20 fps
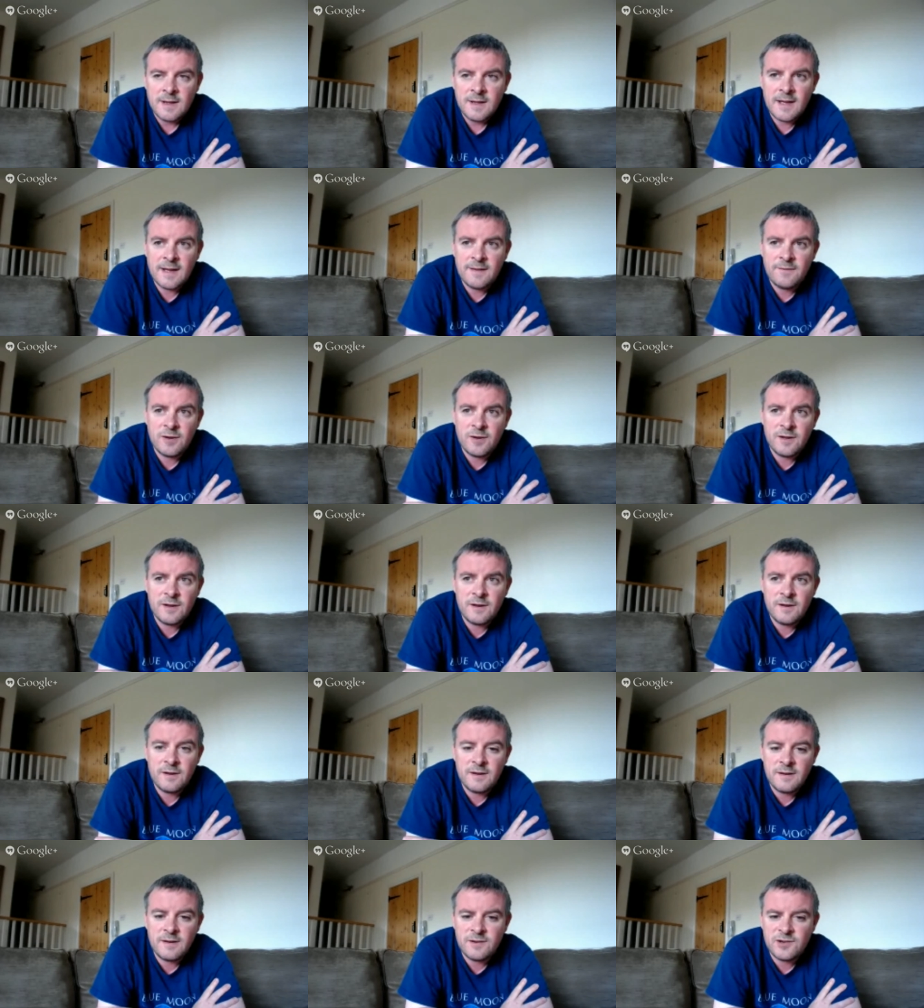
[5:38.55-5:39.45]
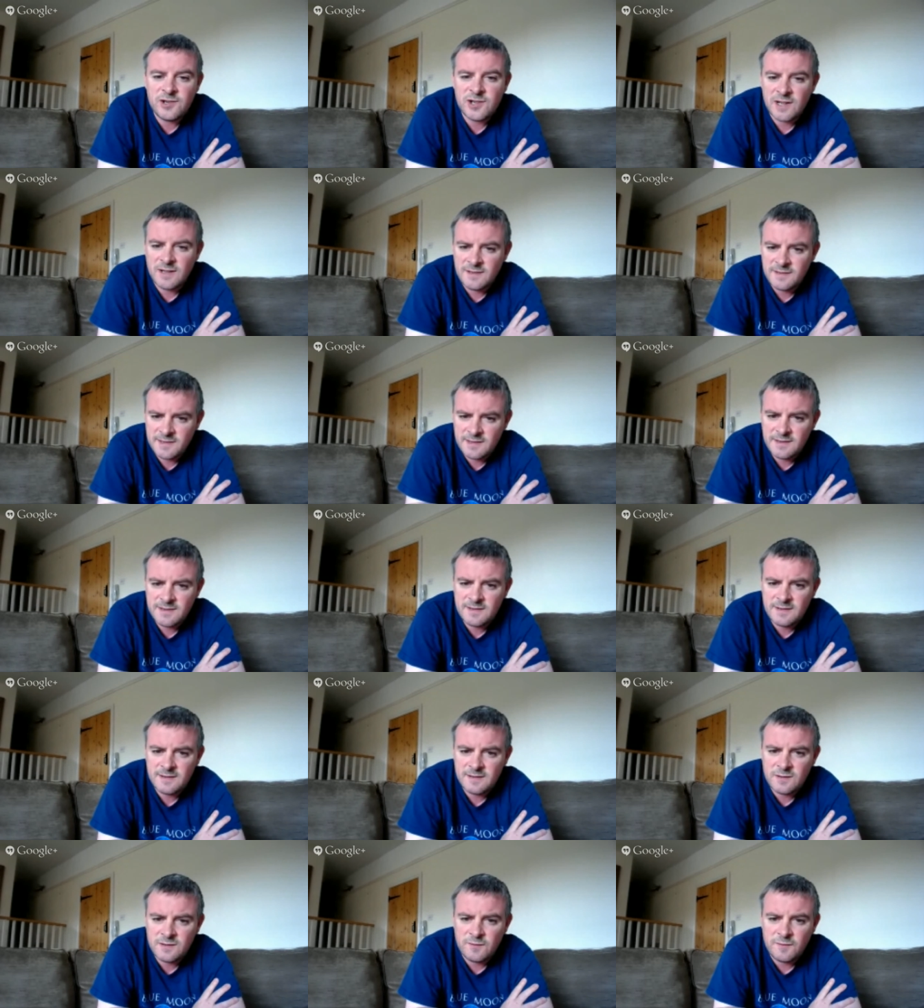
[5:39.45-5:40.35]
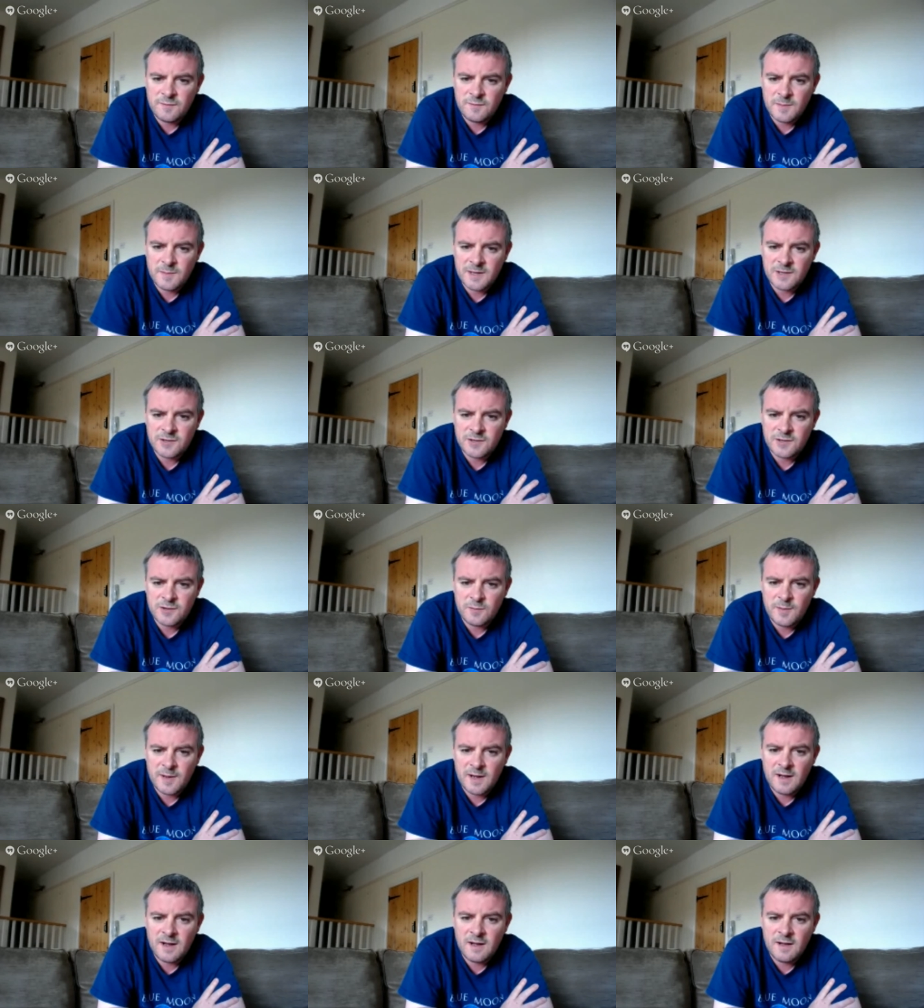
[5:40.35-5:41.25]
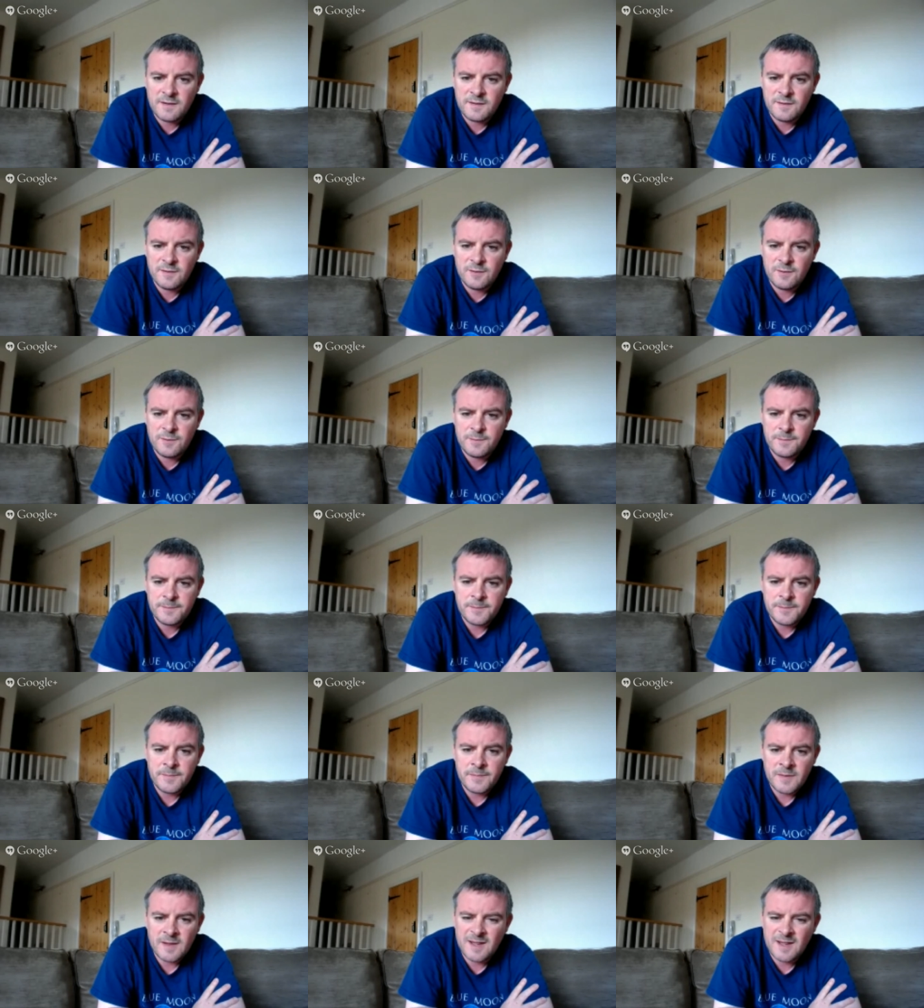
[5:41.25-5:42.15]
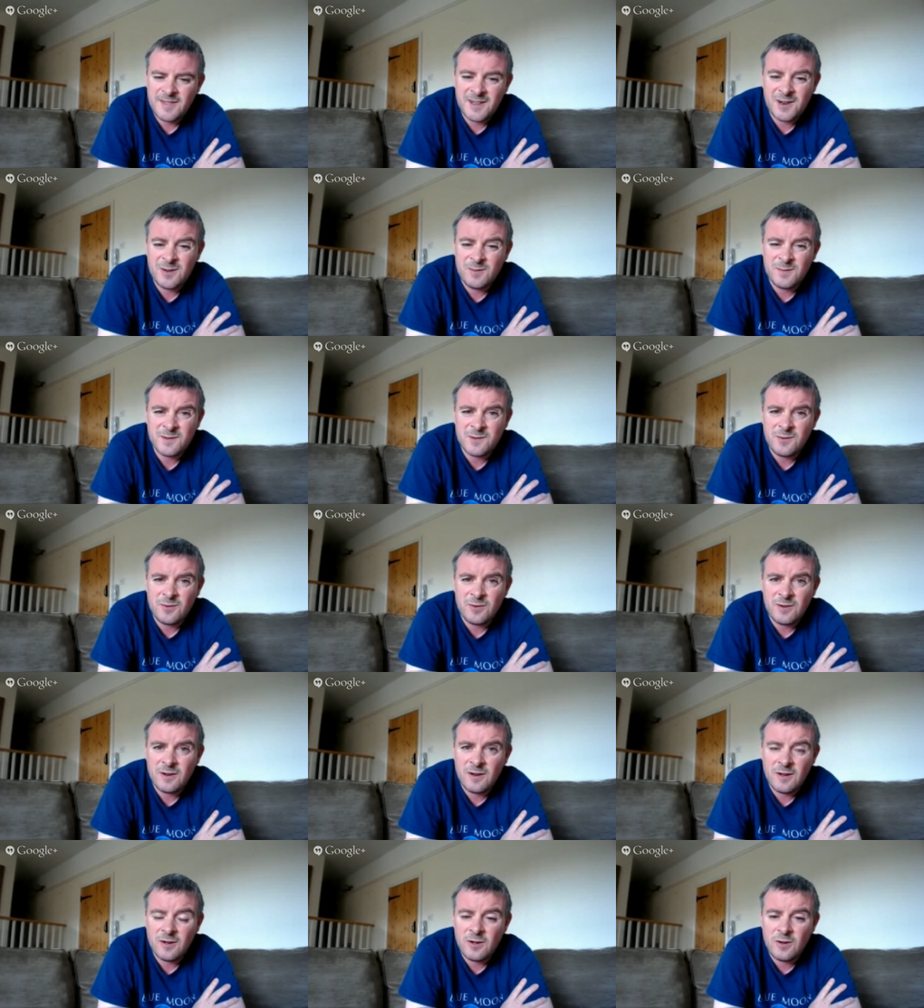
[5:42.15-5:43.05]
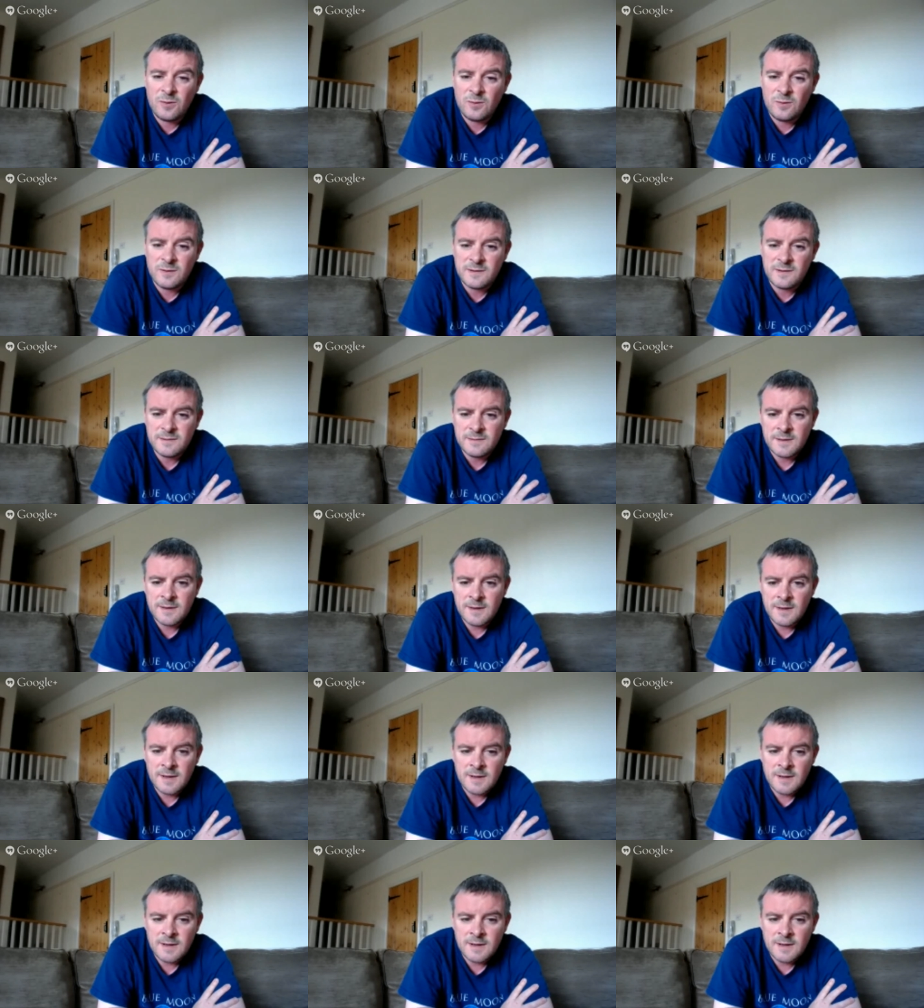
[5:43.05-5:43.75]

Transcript: Everton, and Chelsea is a tough matchup at Arsenal, and they don't score a lot of goals.